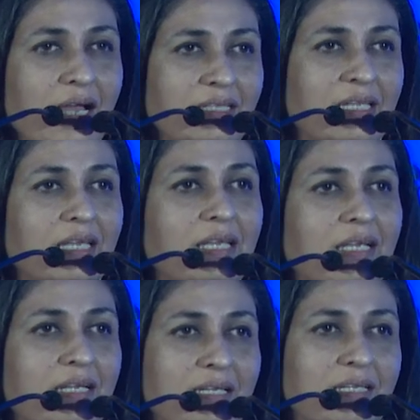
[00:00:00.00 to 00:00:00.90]
I
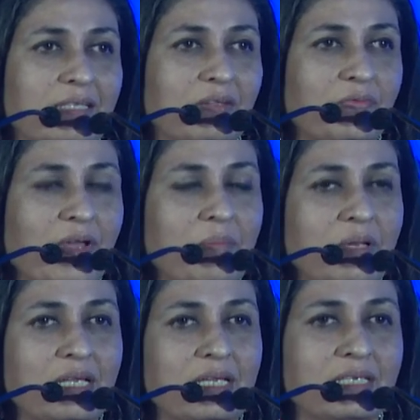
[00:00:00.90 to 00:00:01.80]
think the
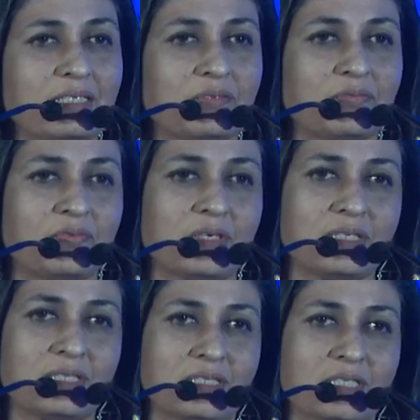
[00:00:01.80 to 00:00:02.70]
family is the
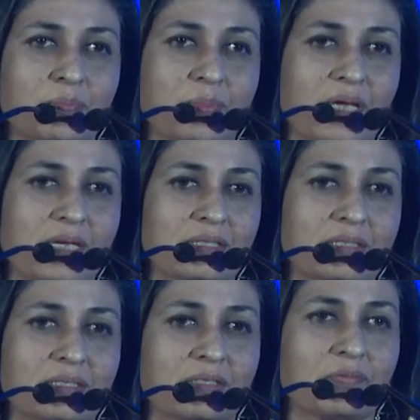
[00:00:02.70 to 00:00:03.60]
first
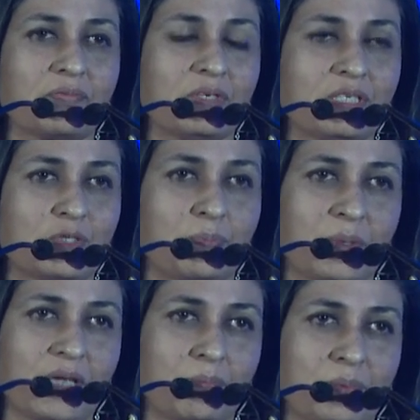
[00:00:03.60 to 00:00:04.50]
space, the first
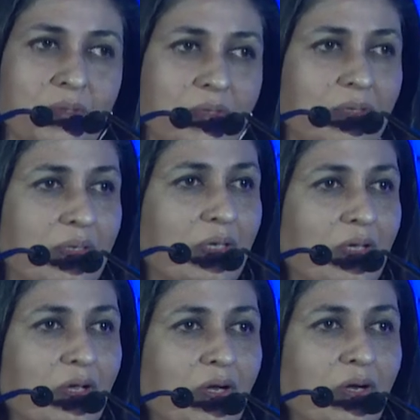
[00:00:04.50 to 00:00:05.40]
people
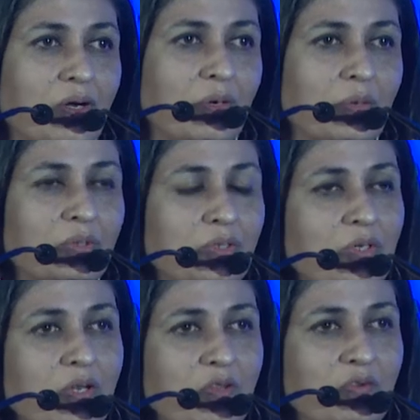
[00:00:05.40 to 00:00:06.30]
who
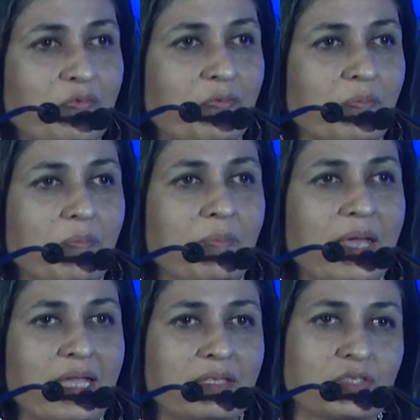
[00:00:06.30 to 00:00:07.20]
sort of
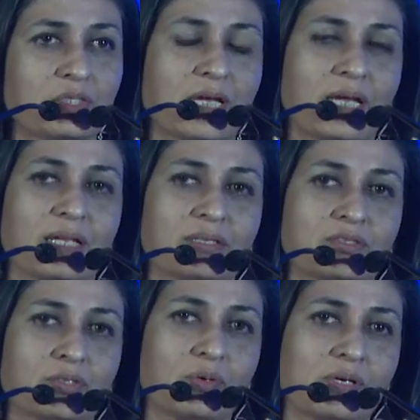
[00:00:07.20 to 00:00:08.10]
make the child
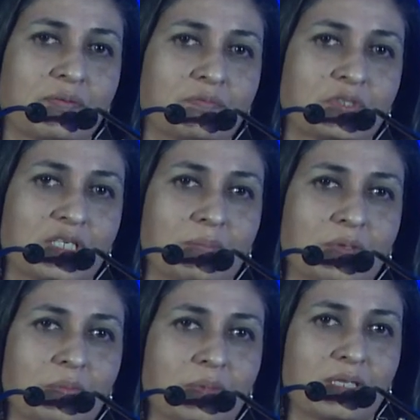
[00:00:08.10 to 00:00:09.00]
so
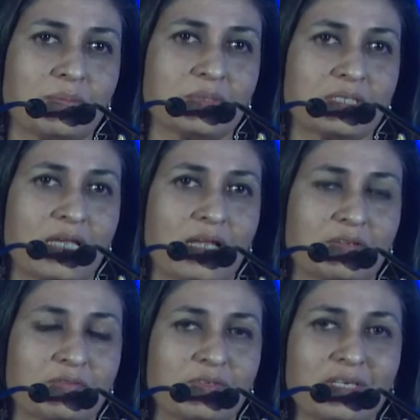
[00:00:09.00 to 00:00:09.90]
comfortable with
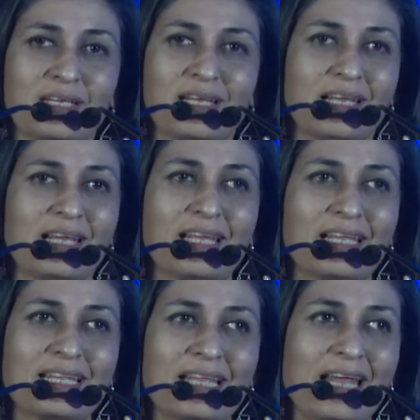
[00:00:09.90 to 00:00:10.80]
himself.
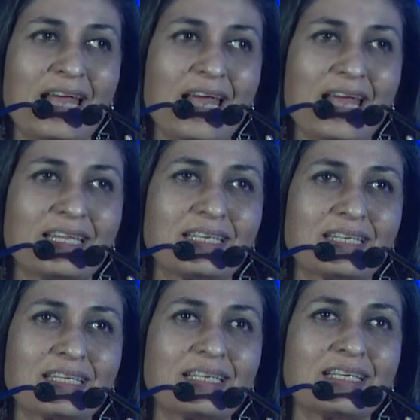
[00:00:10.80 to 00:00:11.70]

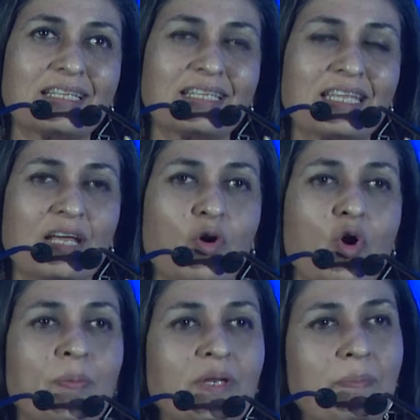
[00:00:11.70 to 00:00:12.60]
And they
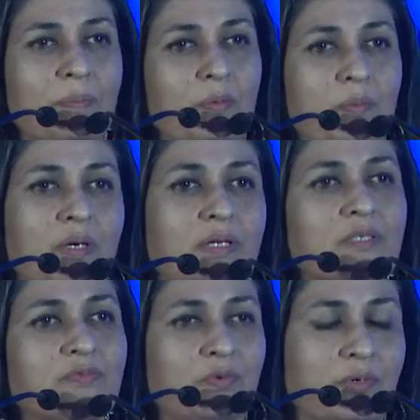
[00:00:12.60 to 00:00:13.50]
open up a
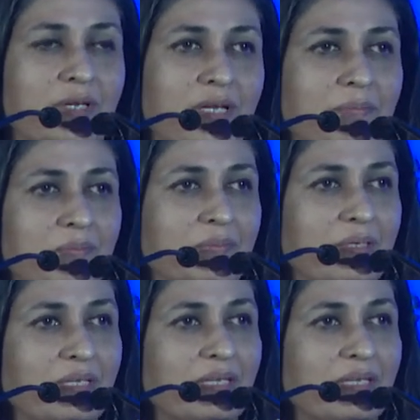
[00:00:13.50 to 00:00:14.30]
world for him.